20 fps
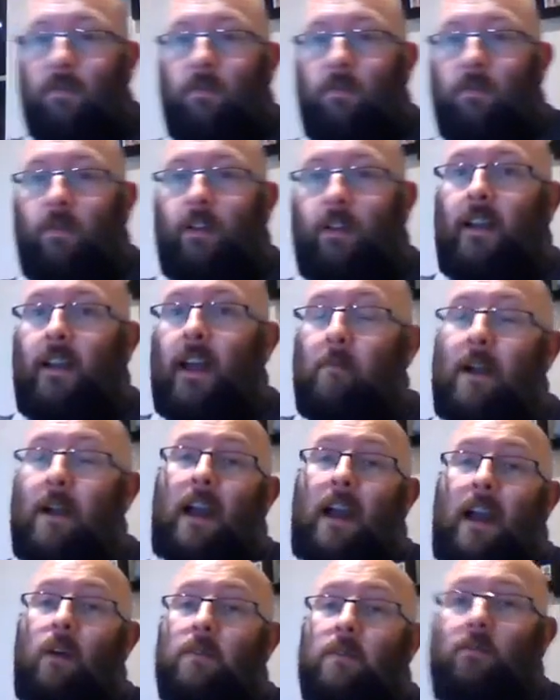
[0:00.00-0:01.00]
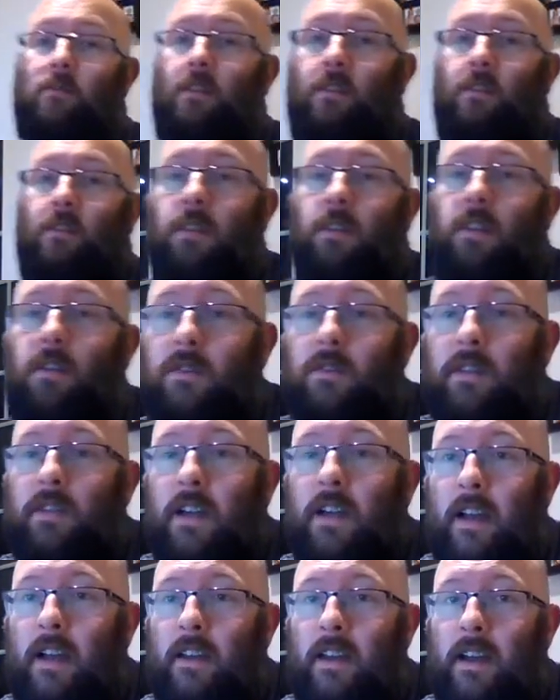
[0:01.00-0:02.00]
we're allowed back out into the real world,
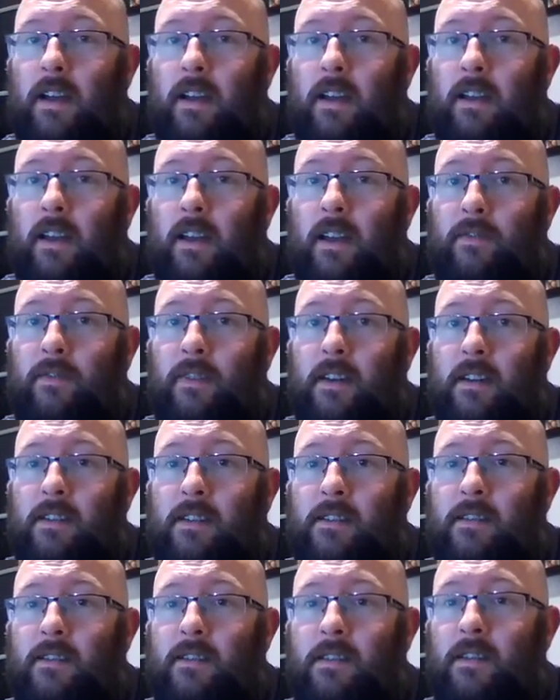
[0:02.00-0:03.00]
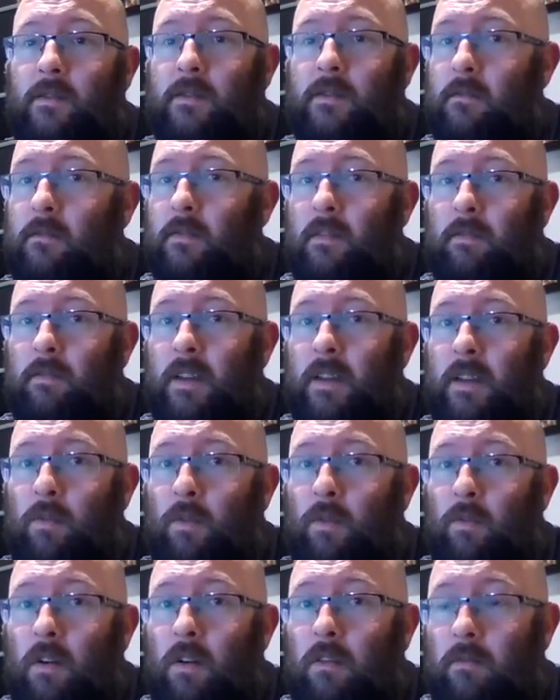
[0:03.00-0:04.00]
and then if it's still something people
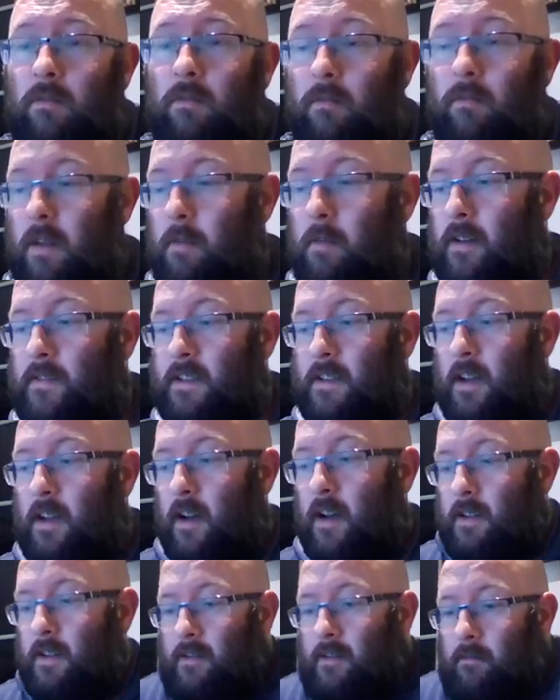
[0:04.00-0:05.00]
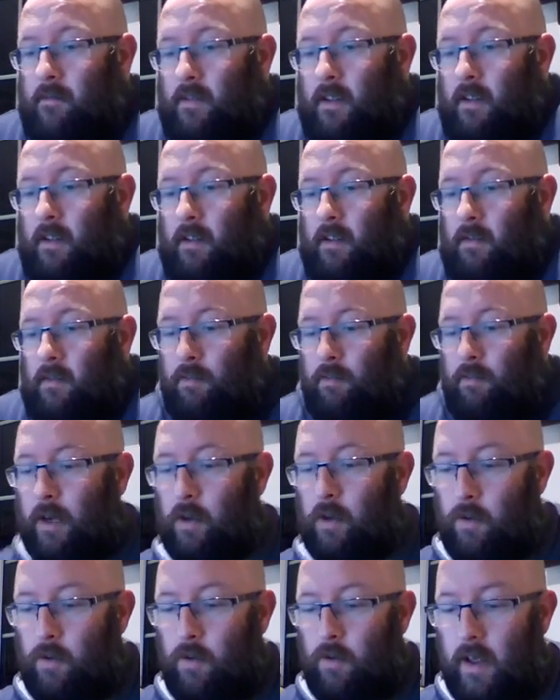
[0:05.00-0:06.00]
want, maybe I've started something pretty
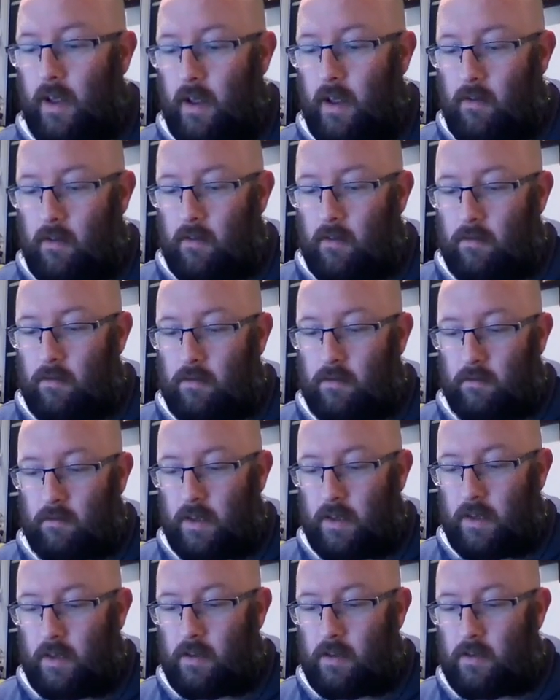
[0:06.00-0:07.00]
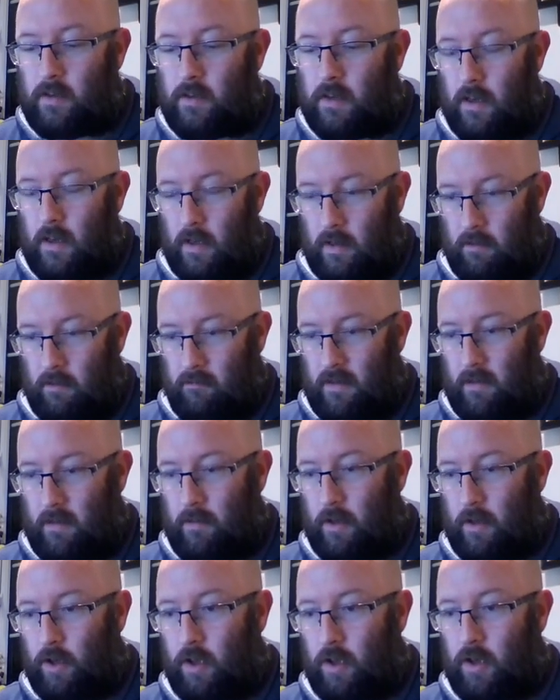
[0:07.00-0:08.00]
cool here, and we could
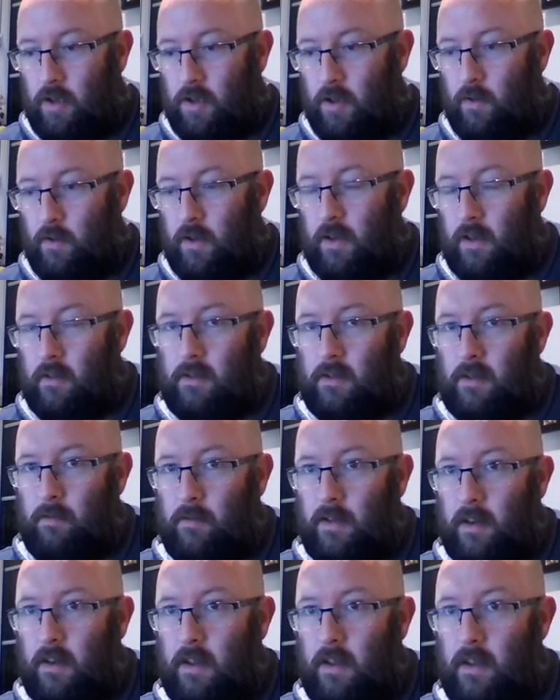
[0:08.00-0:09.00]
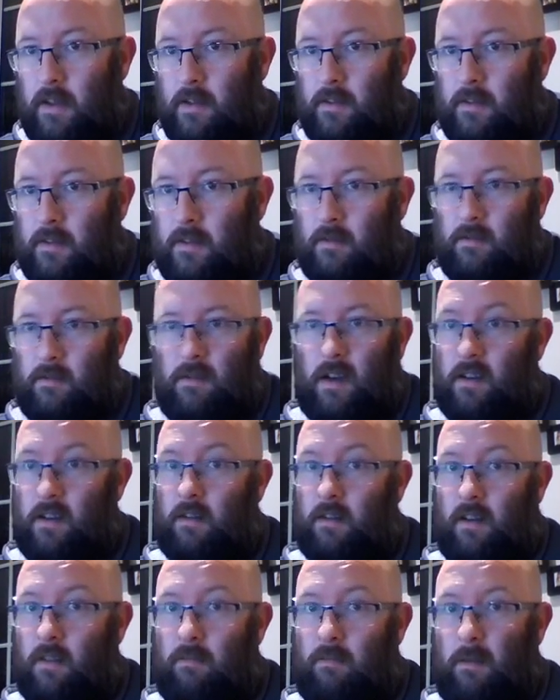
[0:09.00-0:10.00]
maybe look at doing something like this. I
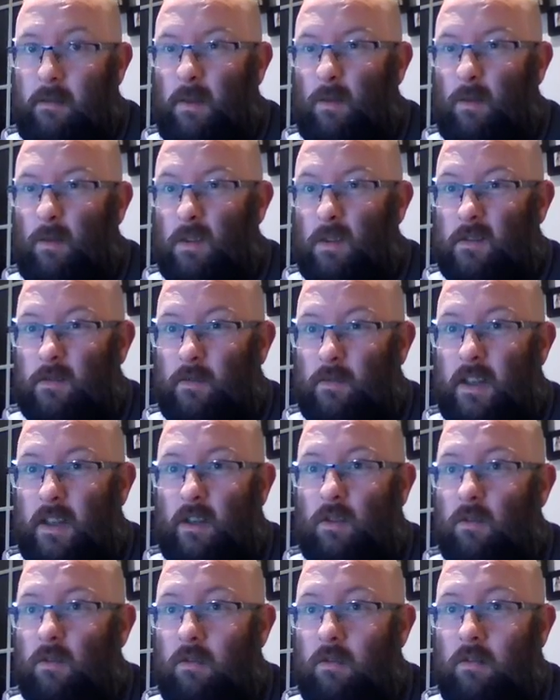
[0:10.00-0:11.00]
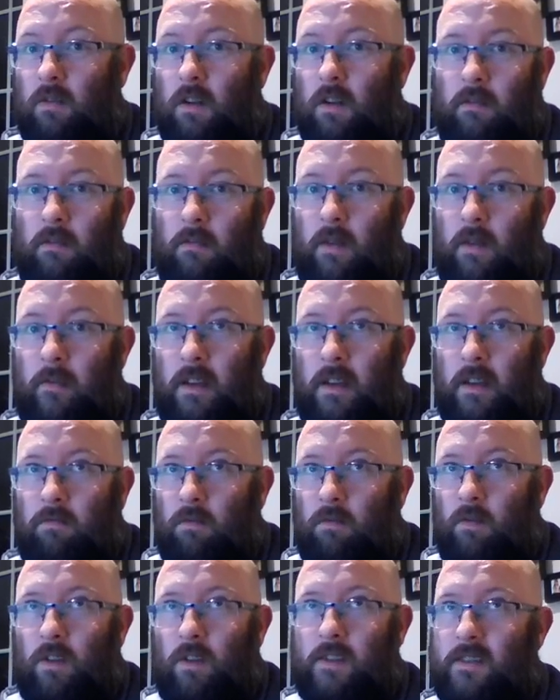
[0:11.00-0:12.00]
don't know, maybe once a week or maybe
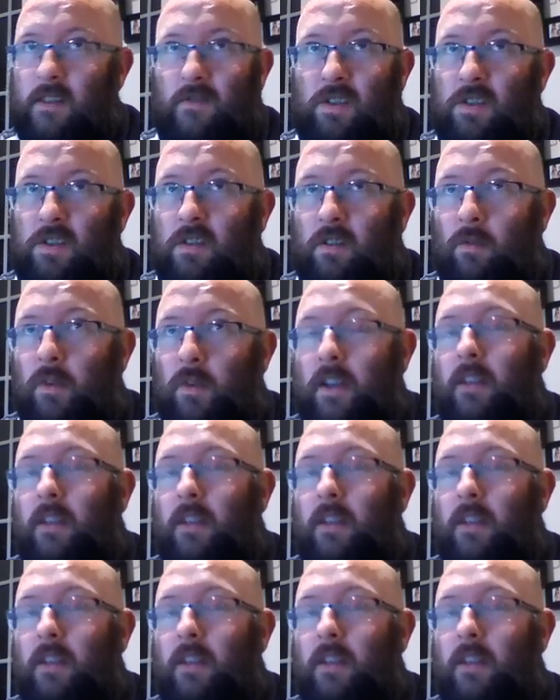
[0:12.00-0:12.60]
once every 2